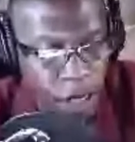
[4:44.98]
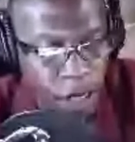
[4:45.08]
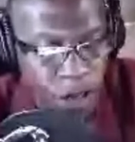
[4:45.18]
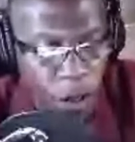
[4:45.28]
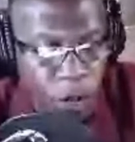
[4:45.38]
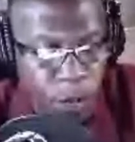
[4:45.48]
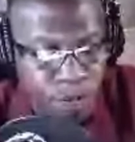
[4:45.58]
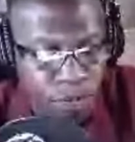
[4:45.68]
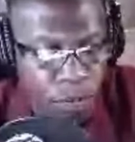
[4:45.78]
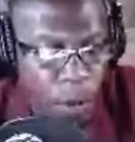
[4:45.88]
So
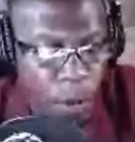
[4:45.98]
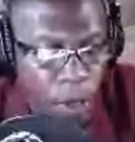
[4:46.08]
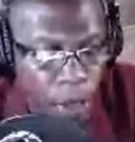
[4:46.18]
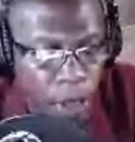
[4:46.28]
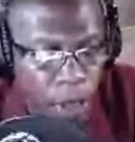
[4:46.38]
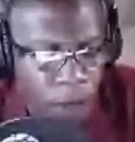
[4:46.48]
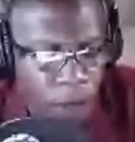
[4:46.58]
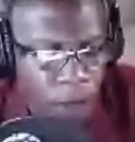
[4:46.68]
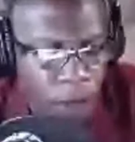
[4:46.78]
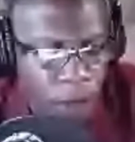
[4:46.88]
the
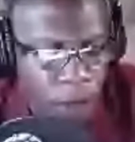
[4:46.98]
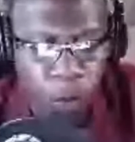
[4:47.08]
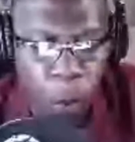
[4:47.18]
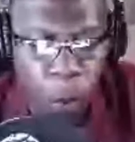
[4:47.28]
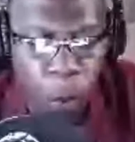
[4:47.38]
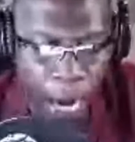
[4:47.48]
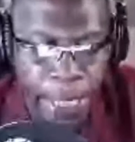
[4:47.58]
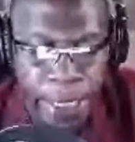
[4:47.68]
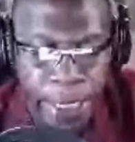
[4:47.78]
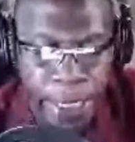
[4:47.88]
question of
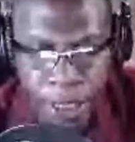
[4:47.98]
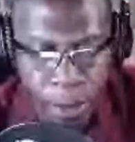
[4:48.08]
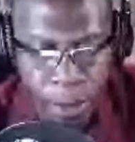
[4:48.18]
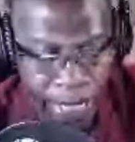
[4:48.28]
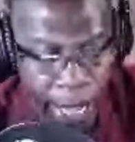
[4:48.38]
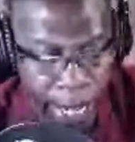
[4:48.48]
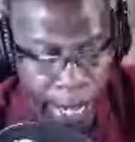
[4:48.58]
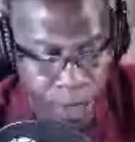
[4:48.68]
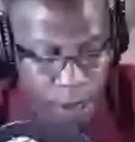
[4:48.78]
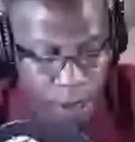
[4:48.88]
why needed to be
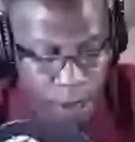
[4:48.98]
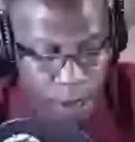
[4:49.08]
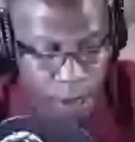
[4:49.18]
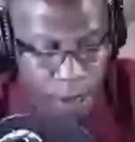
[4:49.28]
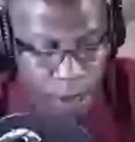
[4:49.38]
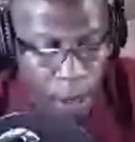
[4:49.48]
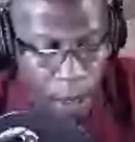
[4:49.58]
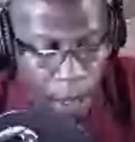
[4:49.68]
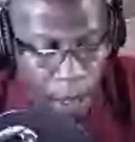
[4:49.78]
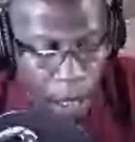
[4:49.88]
asked,
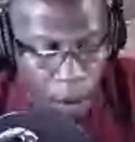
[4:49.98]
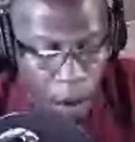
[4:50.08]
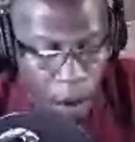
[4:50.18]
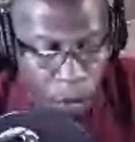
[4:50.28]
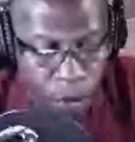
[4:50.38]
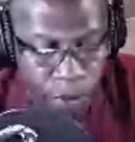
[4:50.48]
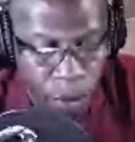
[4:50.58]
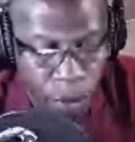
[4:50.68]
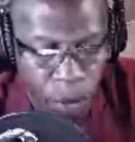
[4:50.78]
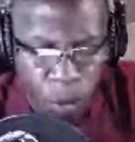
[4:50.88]
along with
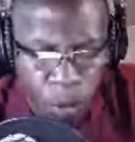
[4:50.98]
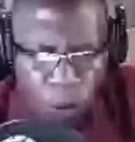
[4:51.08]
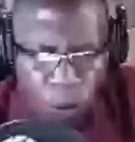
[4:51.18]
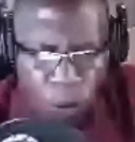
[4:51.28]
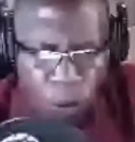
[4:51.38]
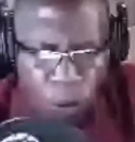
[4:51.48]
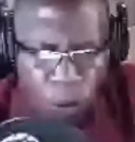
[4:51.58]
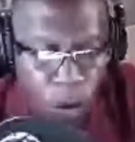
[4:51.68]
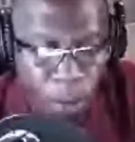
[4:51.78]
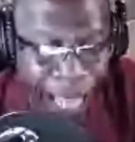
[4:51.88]
what does
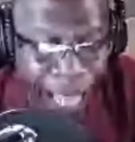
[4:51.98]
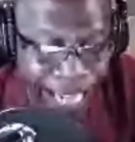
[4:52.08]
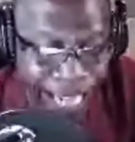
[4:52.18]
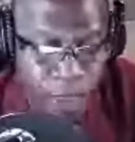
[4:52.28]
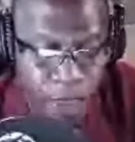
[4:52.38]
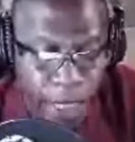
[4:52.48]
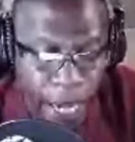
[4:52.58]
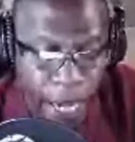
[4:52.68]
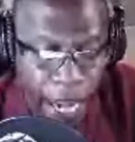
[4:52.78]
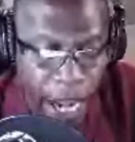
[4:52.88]
her Blackness
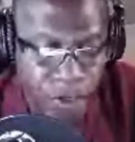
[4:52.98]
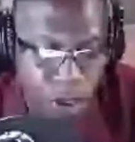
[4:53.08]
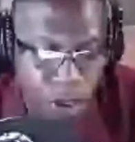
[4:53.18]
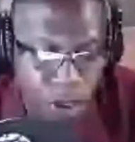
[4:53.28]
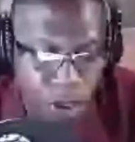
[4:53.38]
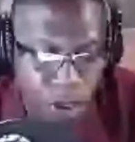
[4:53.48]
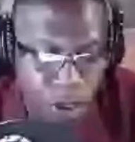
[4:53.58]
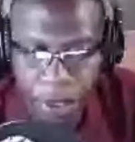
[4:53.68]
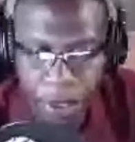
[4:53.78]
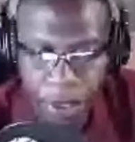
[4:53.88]
have to do with
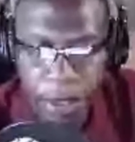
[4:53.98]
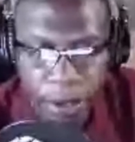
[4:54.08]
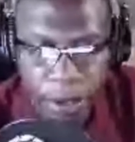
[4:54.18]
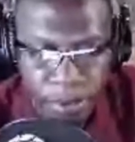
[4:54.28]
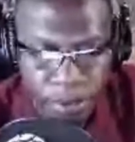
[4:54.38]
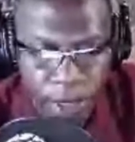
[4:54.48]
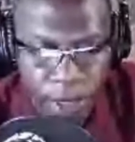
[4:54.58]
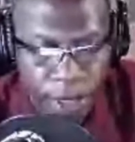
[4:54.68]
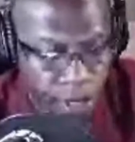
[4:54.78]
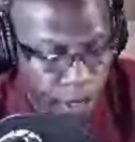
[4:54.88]
anything?
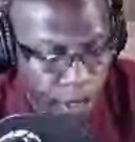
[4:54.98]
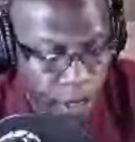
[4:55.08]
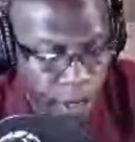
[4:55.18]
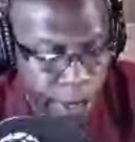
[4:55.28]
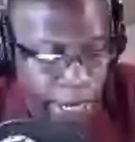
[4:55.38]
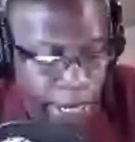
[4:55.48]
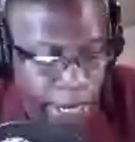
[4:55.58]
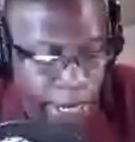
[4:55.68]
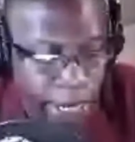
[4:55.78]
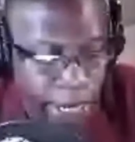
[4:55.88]
Now,
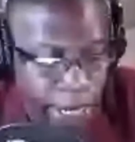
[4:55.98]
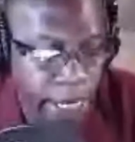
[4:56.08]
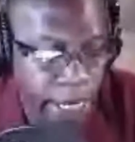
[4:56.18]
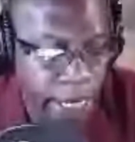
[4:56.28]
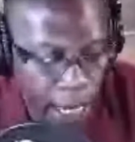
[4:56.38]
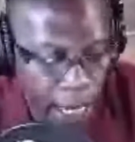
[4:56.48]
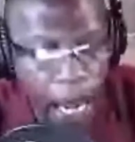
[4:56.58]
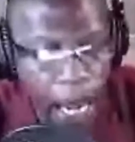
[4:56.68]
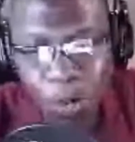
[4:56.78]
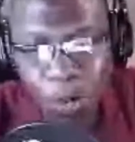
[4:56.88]
today,
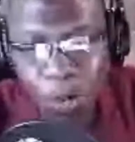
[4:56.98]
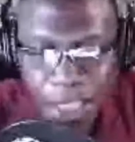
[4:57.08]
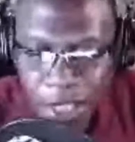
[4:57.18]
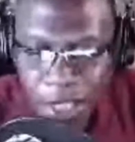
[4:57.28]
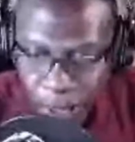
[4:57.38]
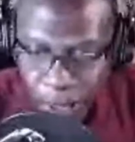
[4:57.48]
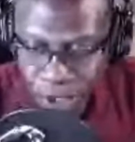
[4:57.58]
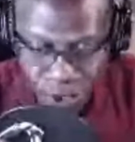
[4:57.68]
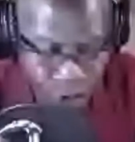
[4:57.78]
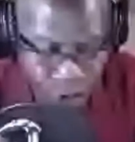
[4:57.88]
I will attempt
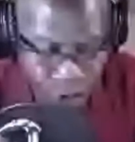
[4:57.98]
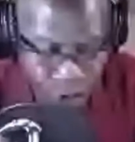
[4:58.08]
to